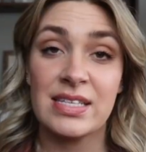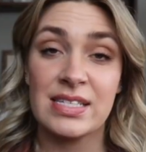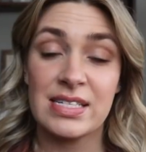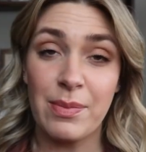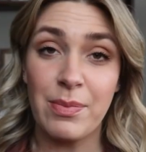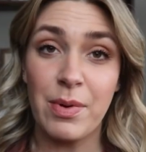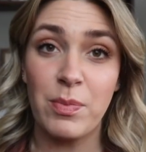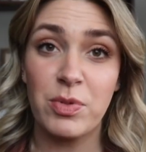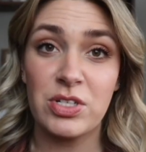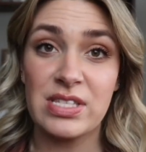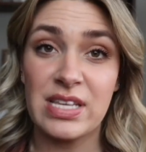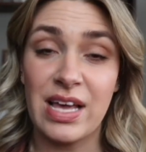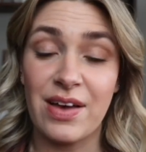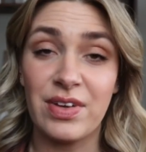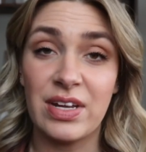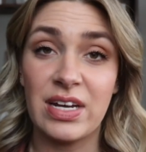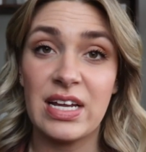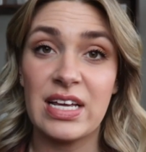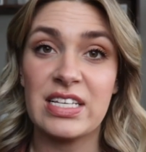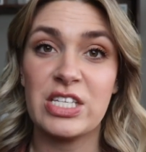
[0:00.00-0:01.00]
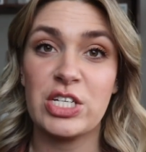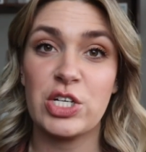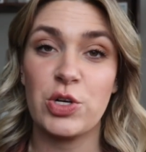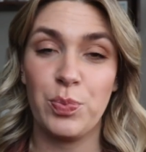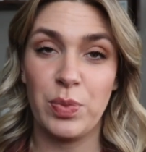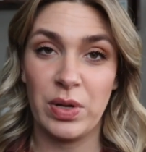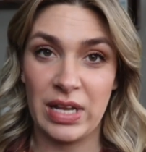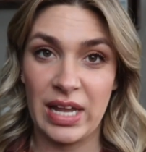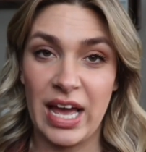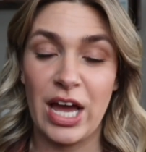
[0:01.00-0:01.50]
Step number 7 is to
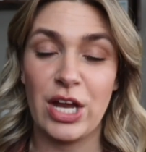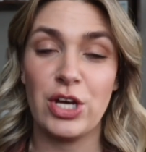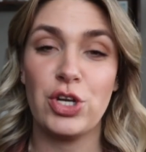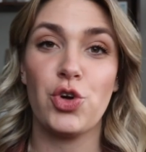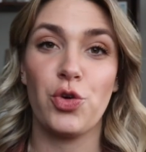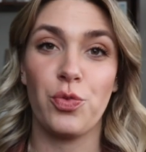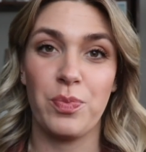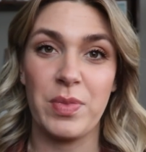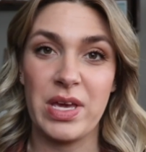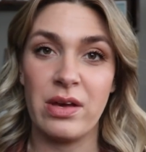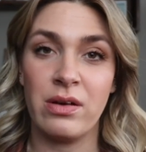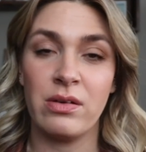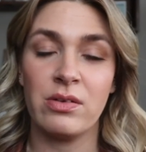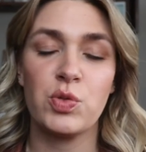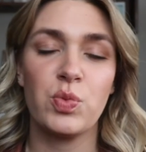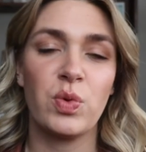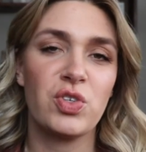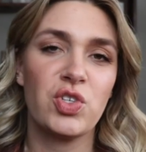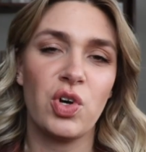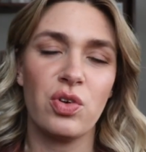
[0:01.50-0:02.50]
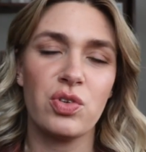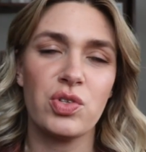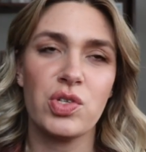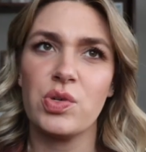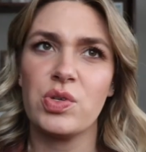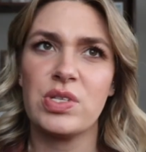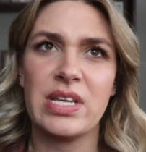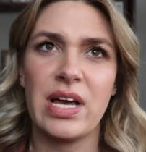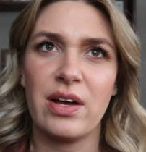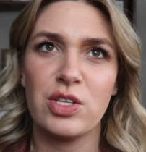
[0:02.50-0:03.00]
plan your meals, which
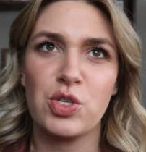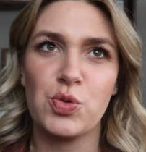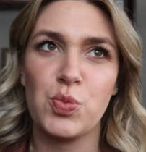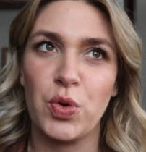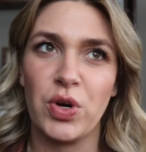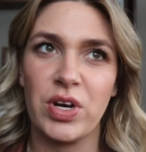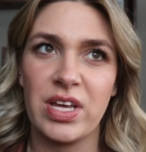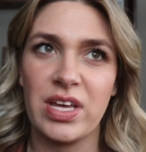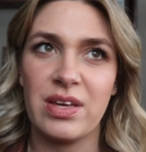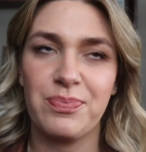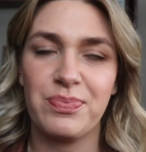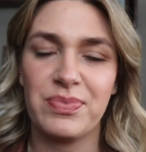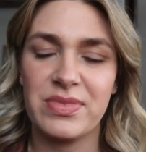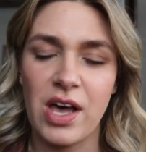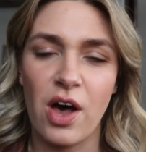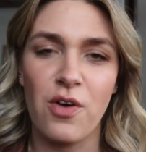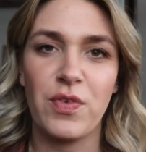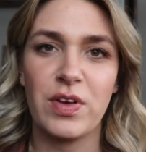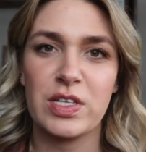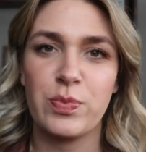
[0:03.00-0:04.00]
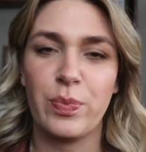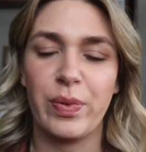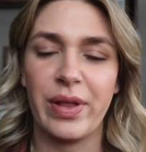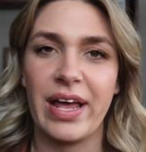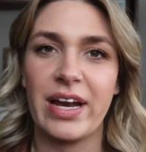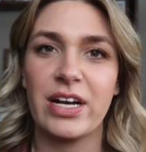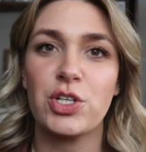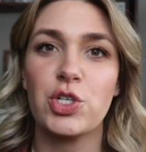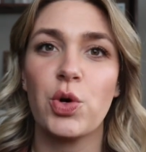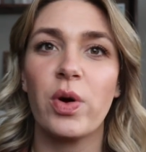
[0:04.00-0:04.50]
also sounds pretty
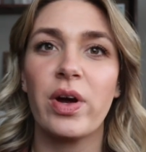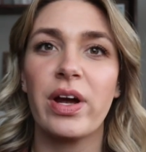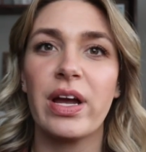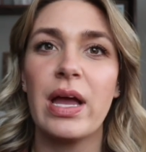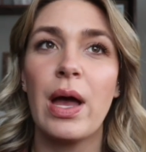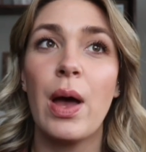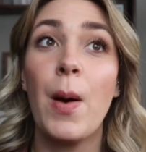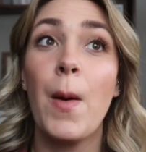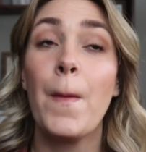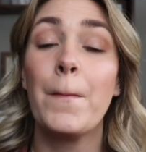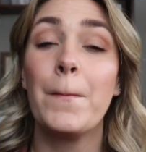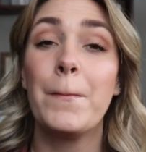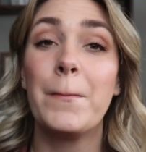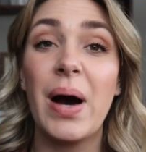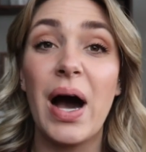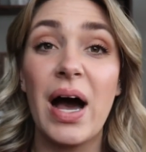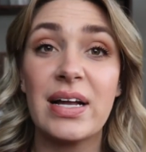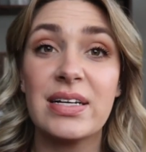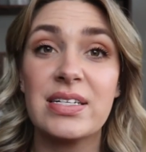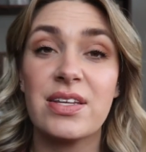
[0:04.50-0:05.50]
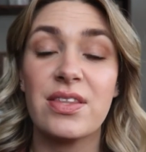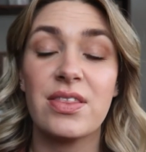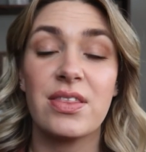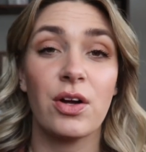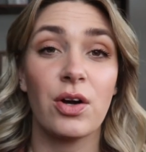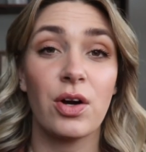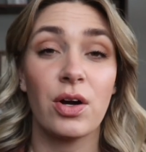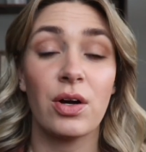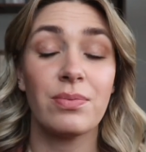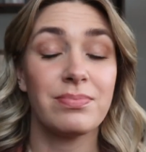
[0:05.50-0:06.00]
self-explanatory, but
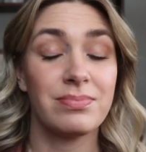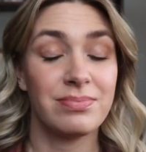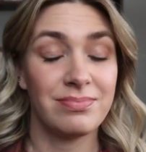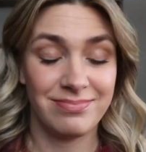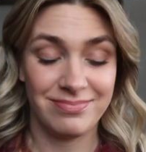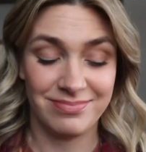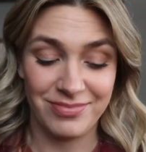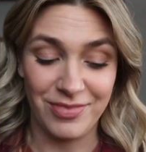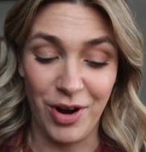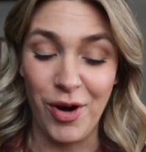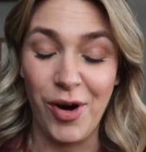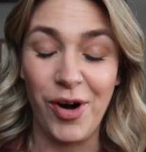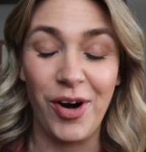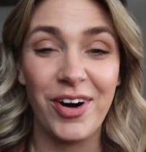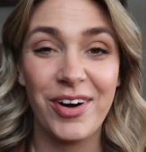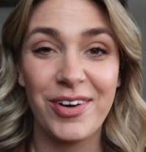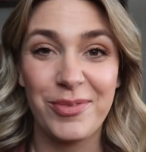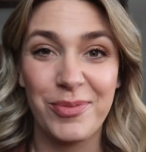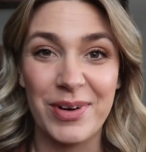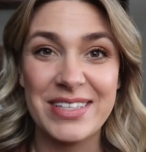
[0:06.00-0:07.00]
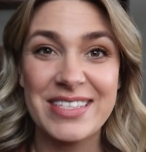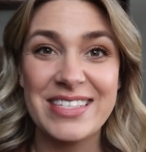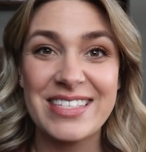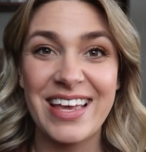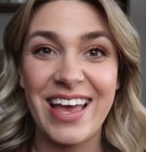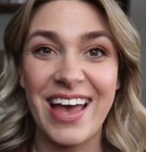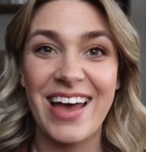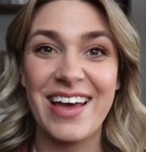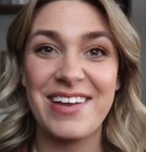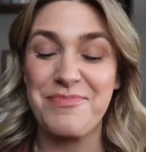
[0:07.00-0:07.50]
there are once
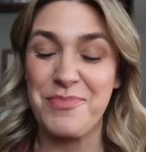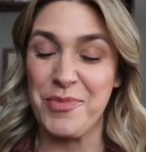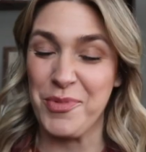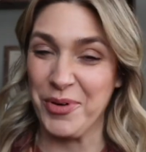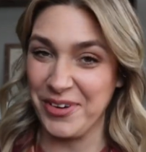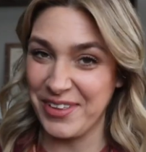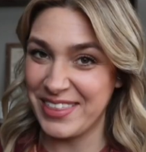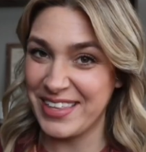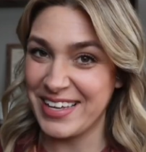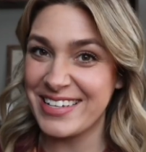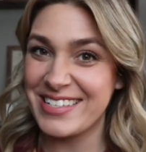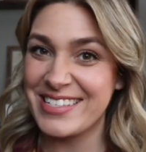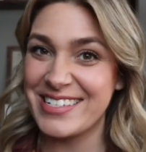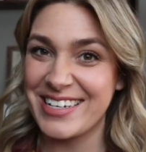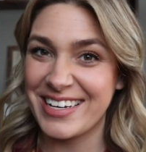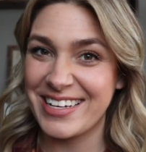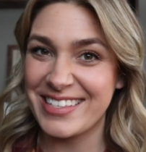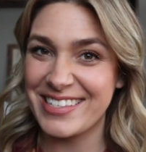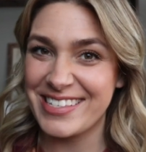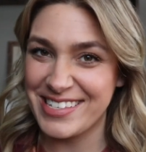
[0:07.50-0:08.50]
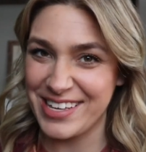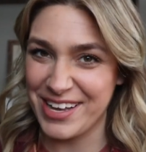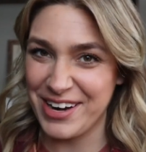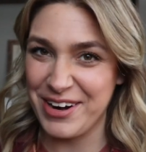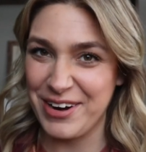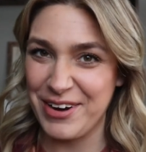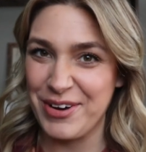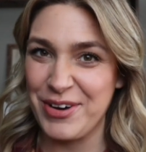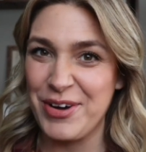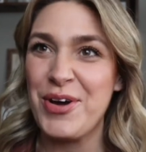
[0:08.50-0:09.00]
again more things to
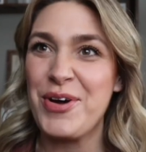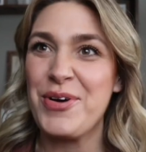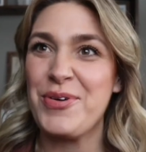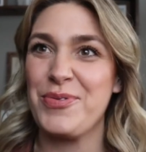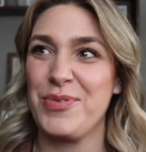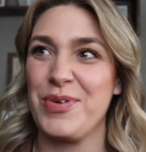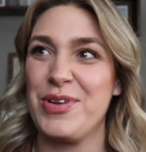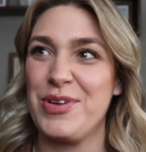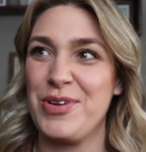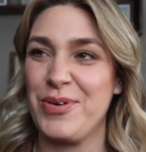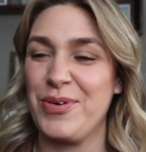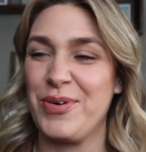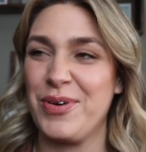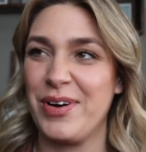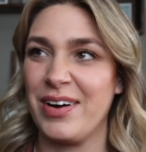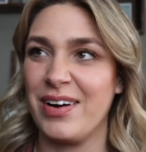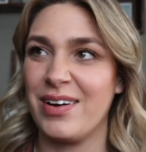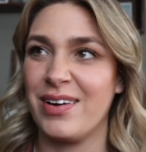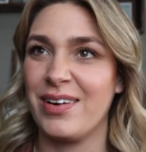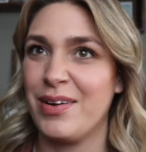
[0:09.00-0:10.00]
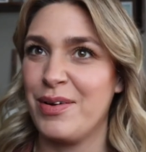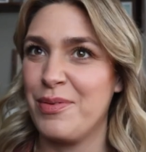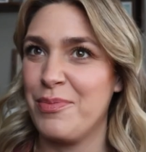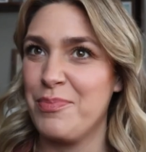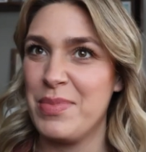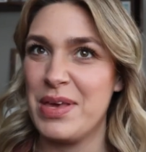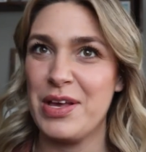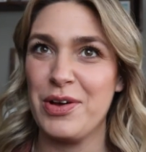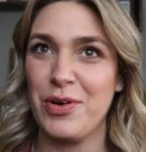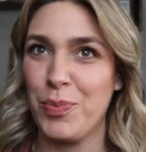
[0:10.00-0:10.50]
consider when you're
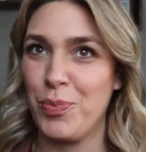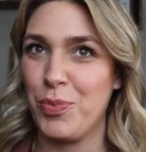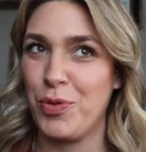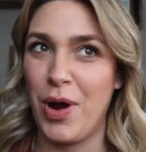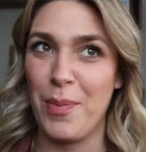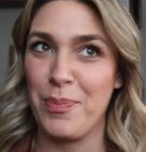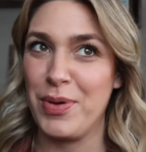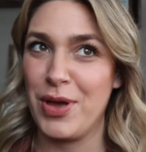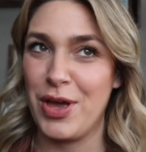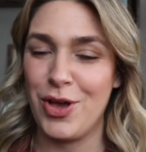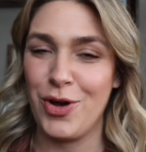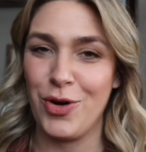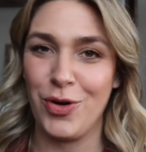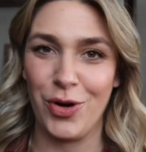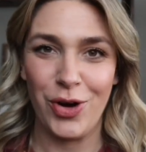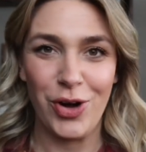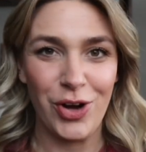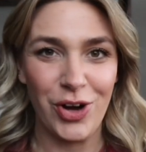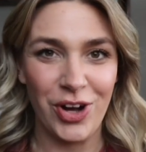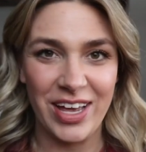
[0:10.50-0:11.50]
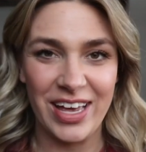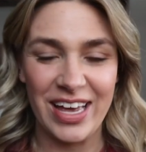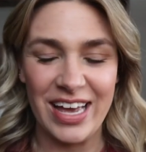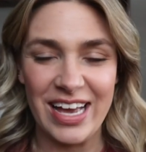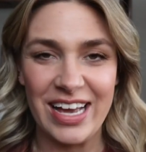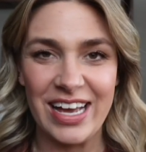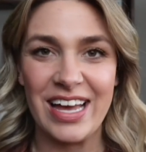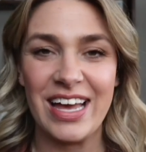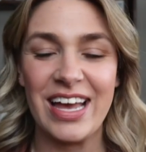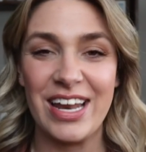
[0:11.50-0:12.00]
meal prepping or
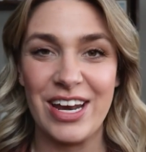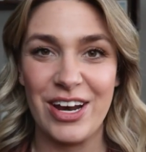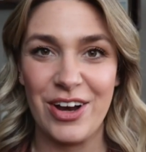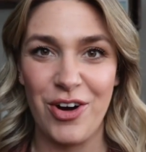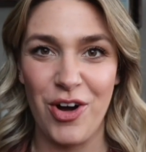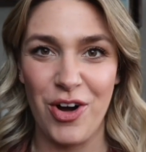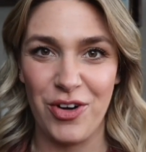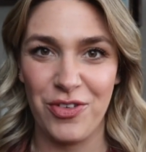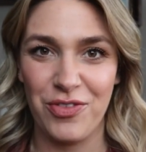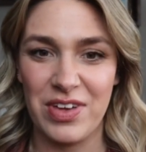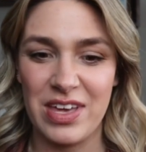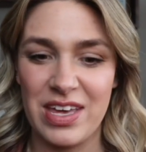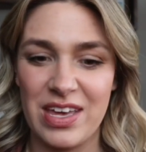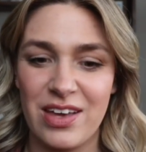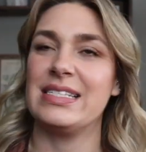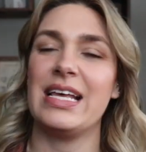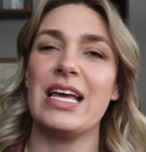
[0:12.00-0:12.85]
cooking in an RV.